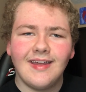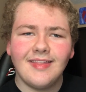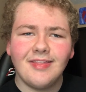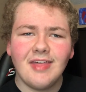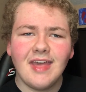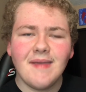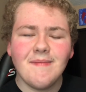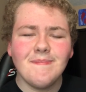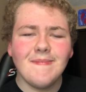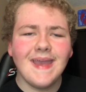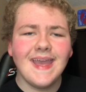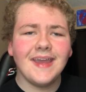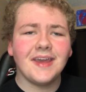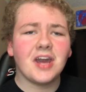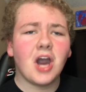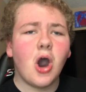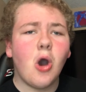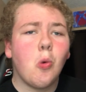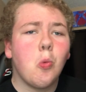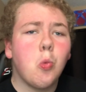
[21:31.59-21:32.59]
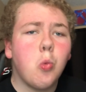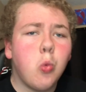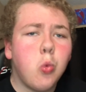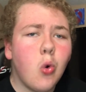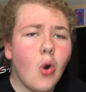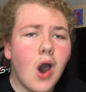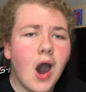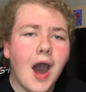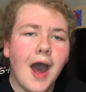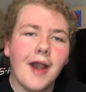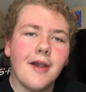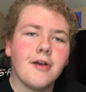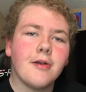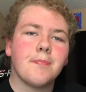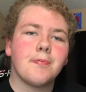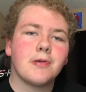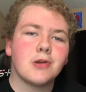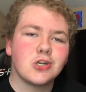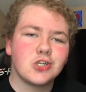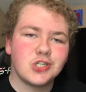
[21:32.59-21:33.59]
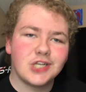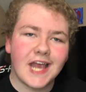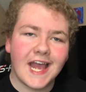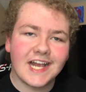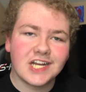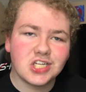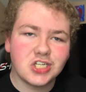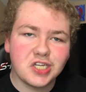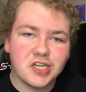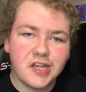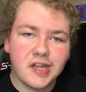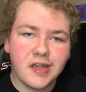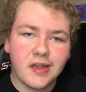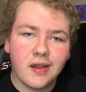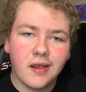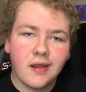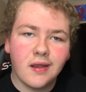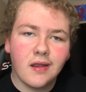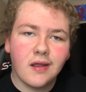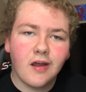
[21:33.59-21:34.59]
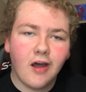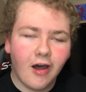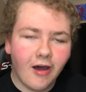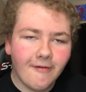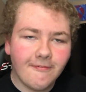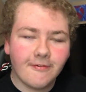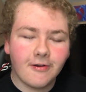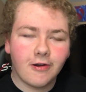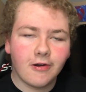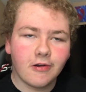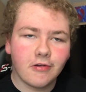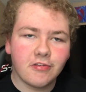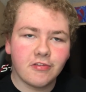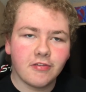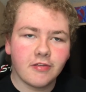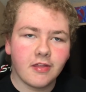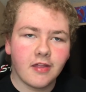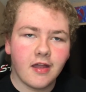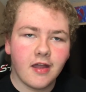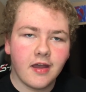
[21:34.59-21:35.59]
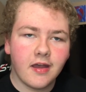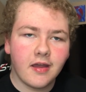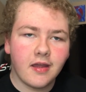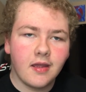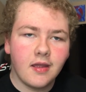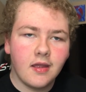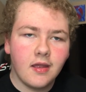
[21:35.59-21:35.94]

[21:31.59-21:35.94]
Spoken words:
they make a water projection of Ursula.